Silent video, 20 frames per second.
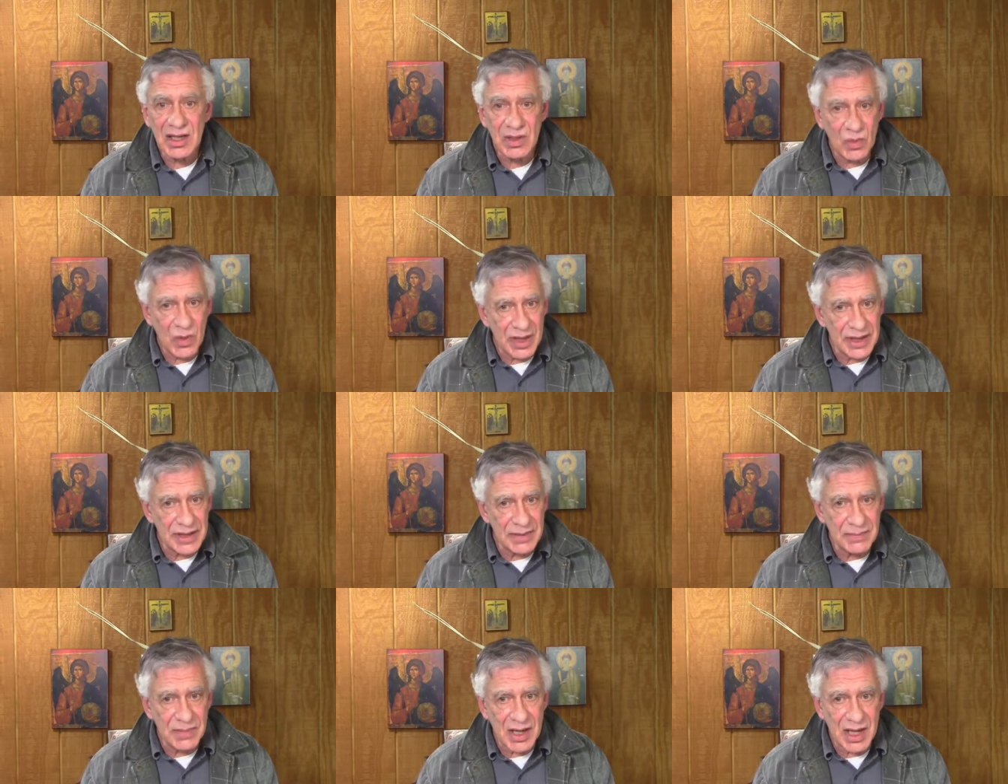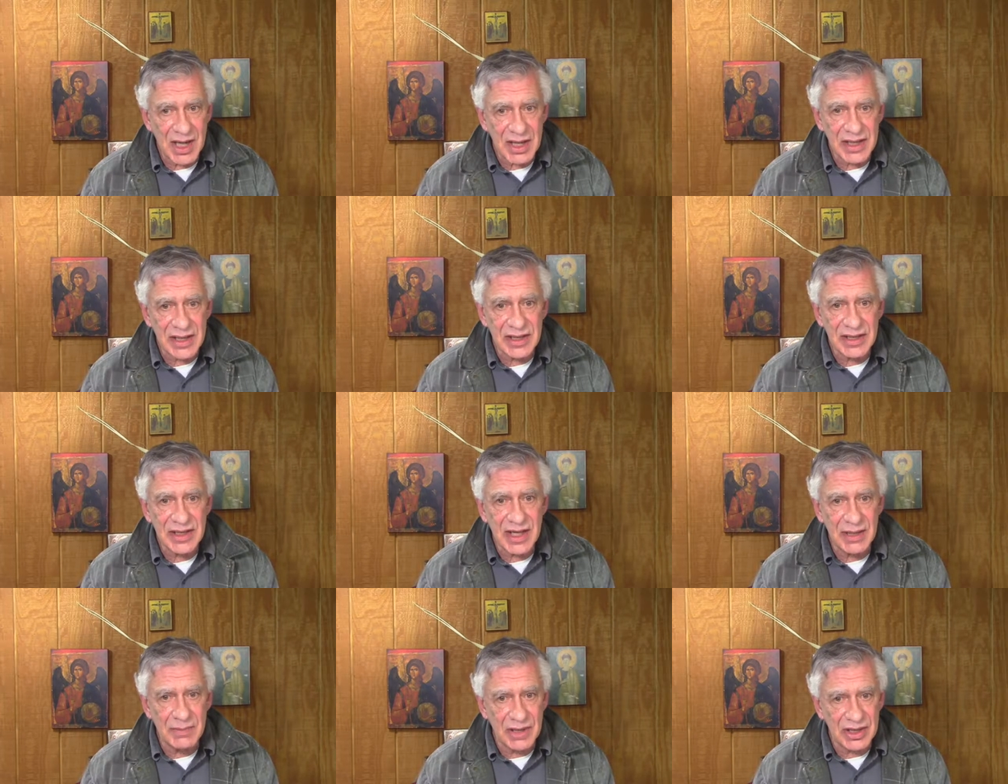At a wedding
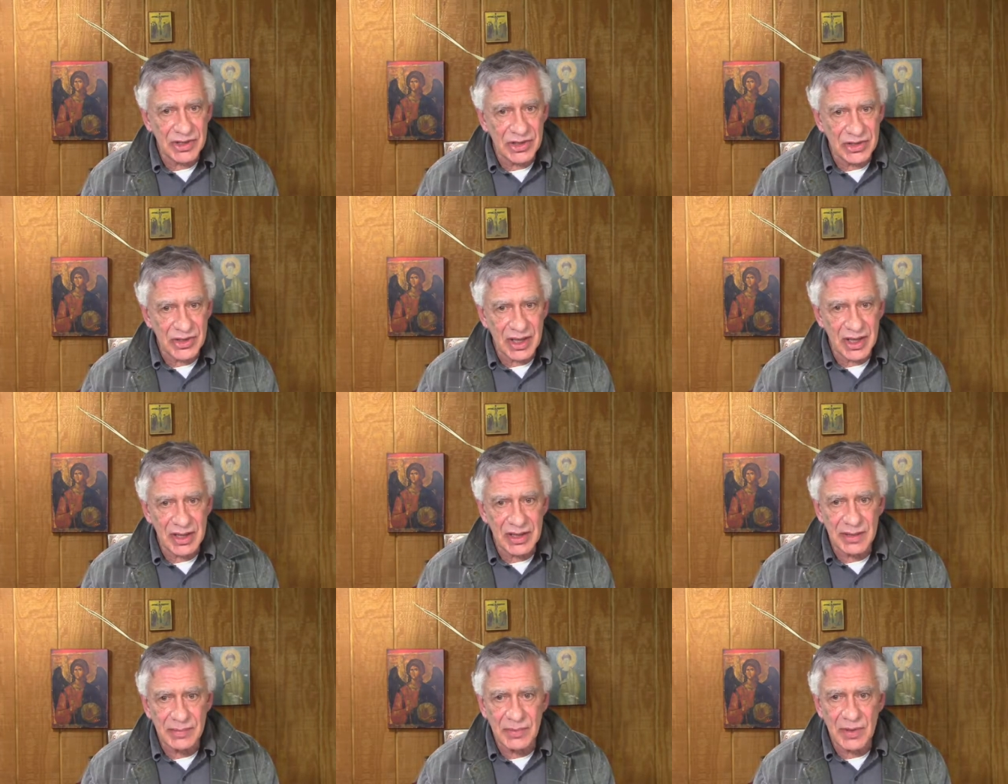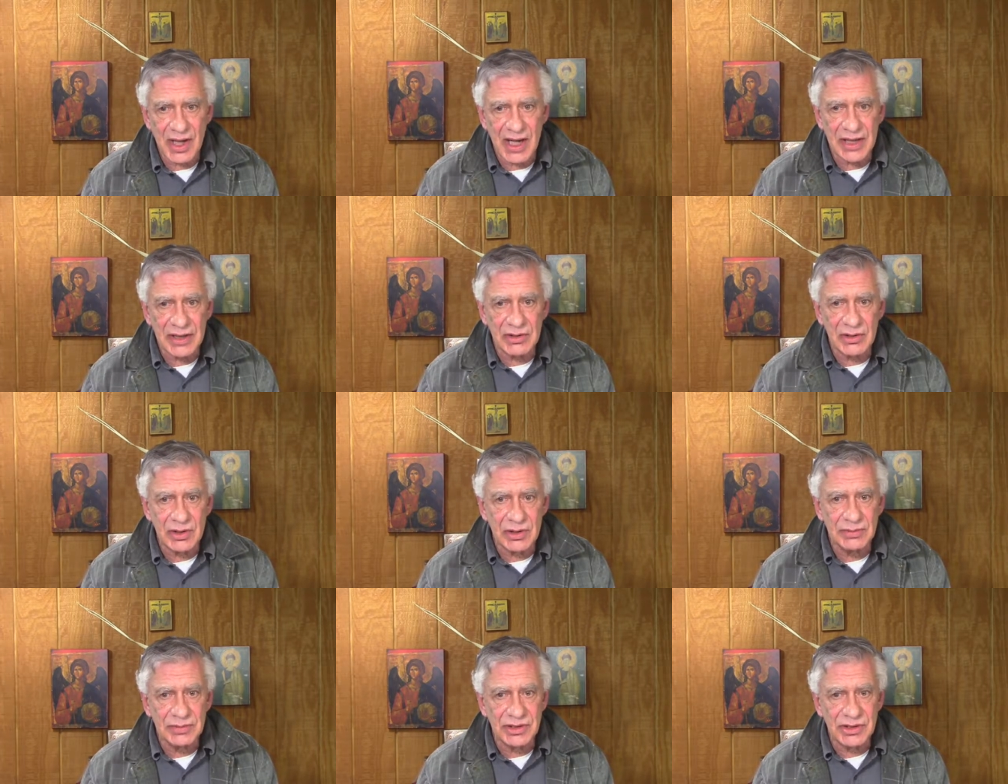party, they must share the
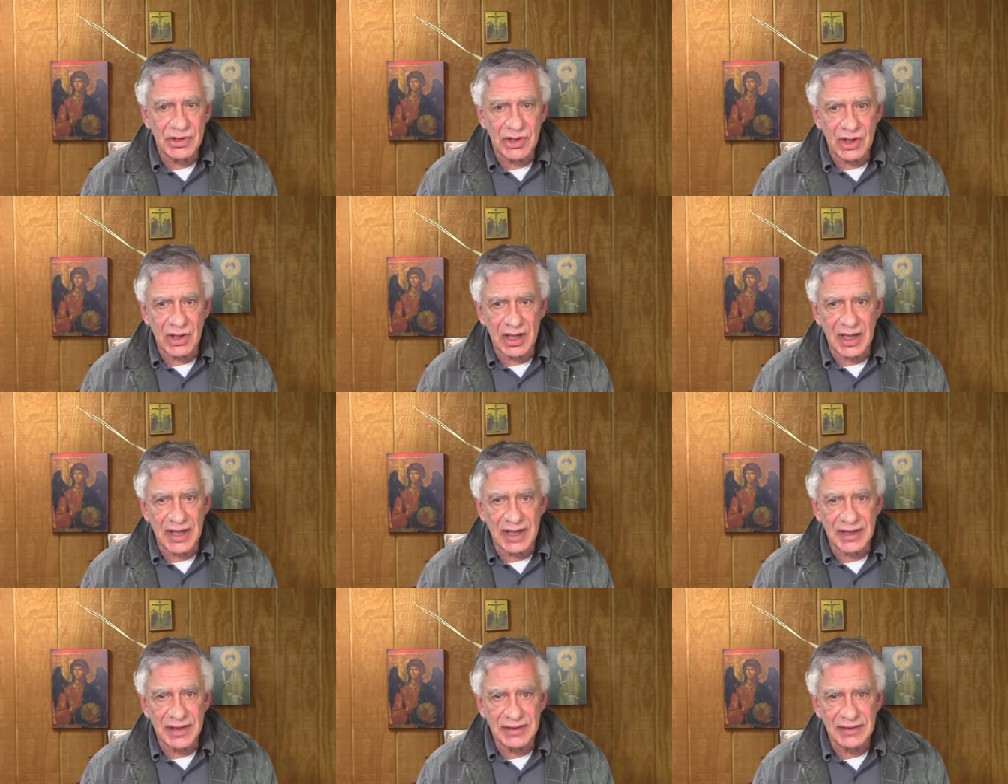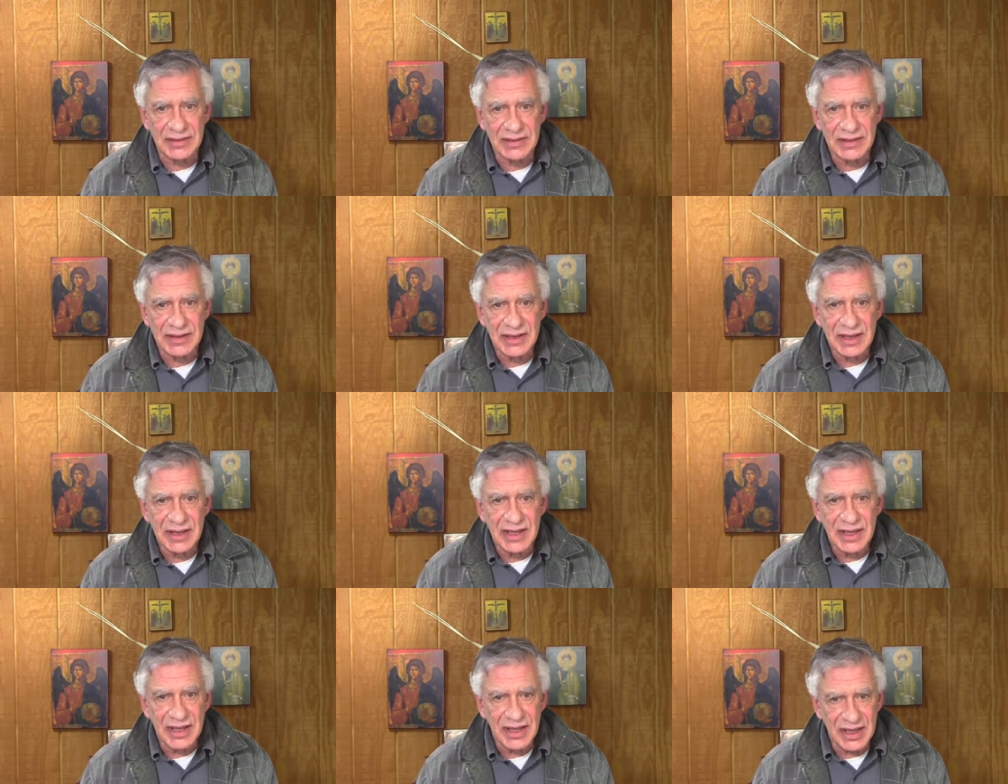bridegroom's joy,
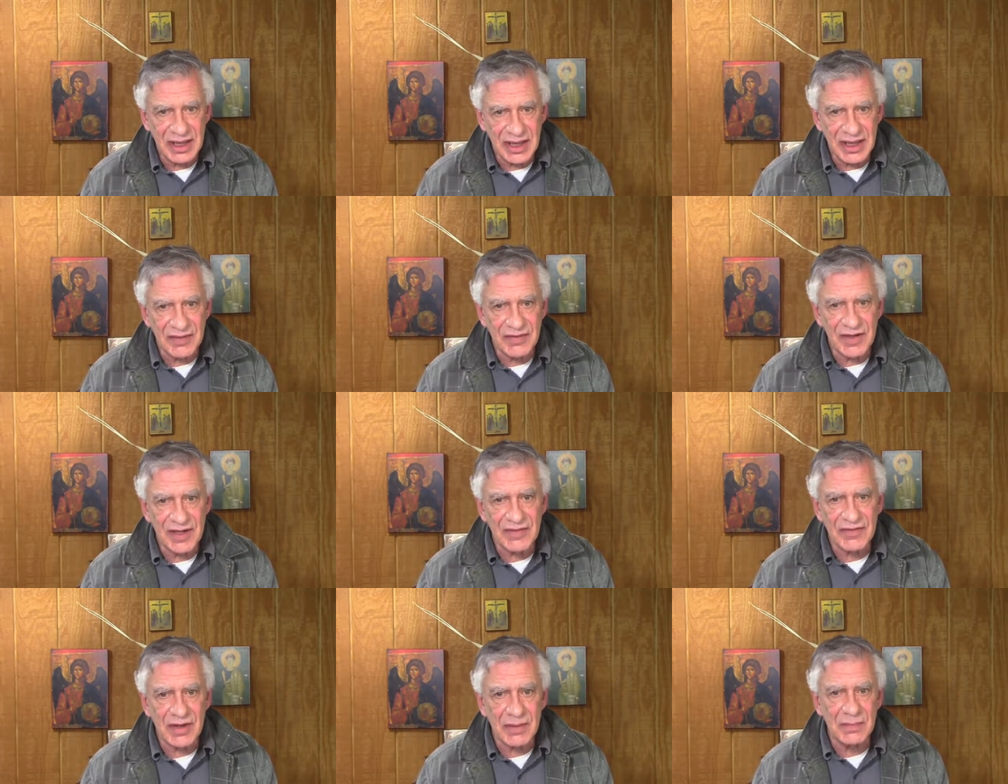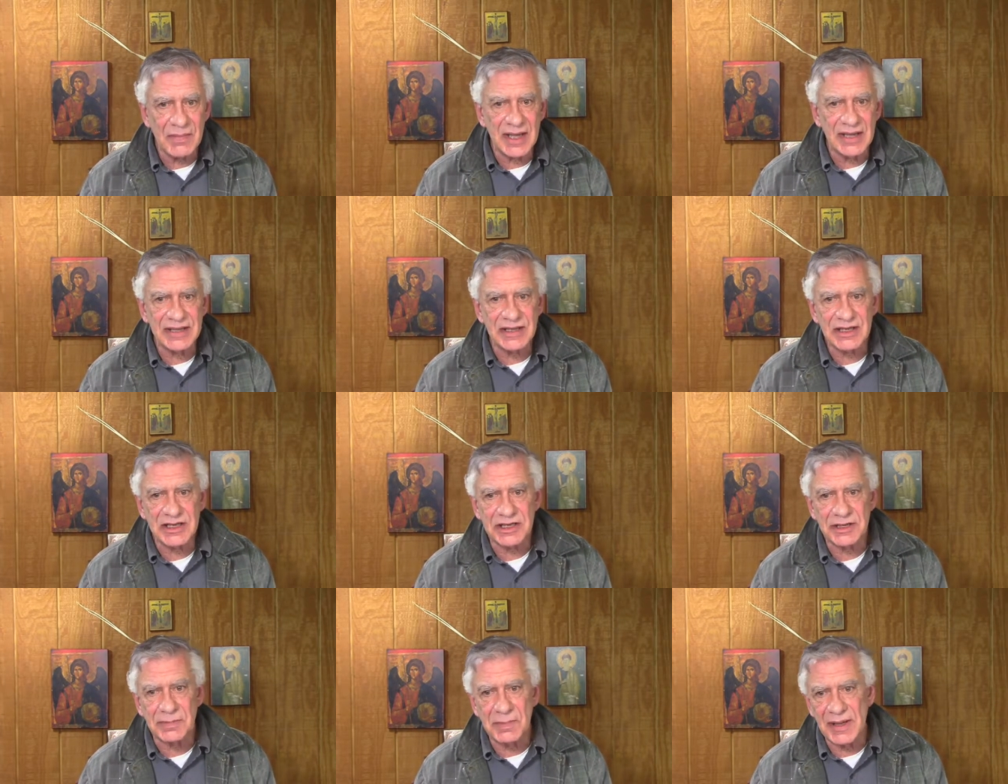even if it
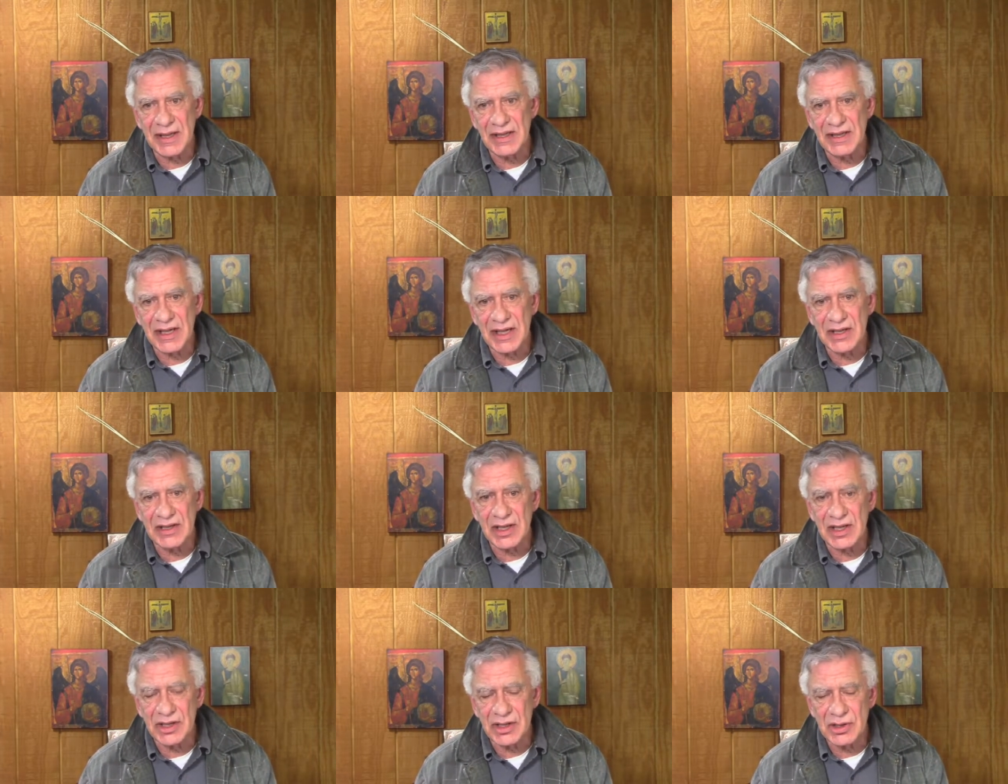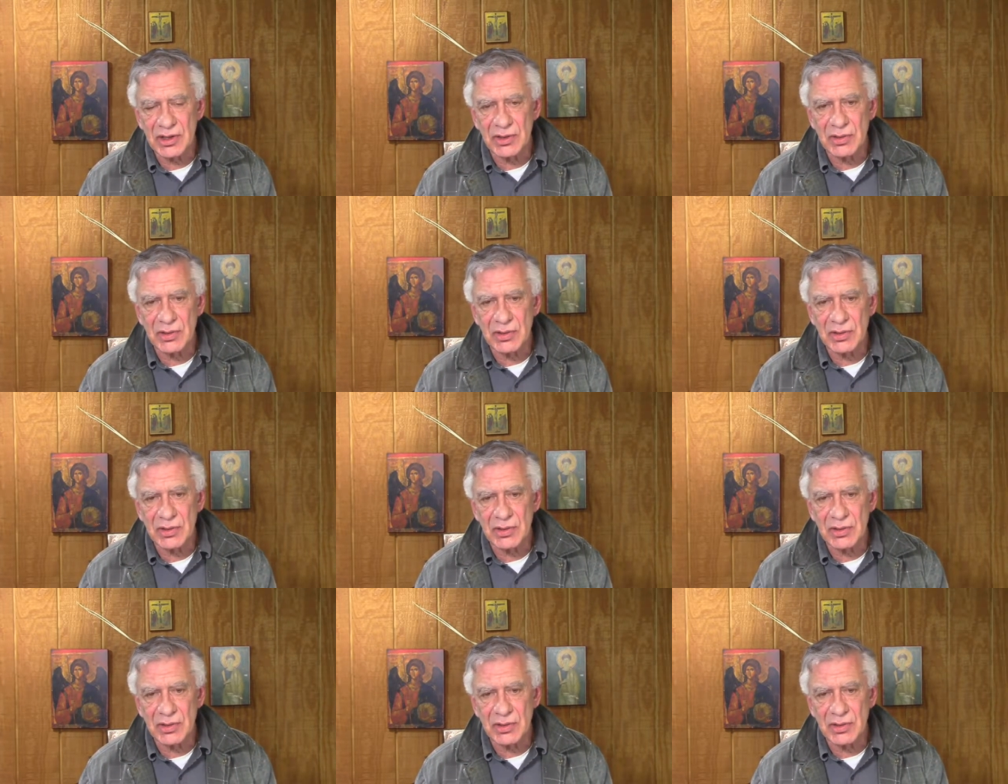meant suspending their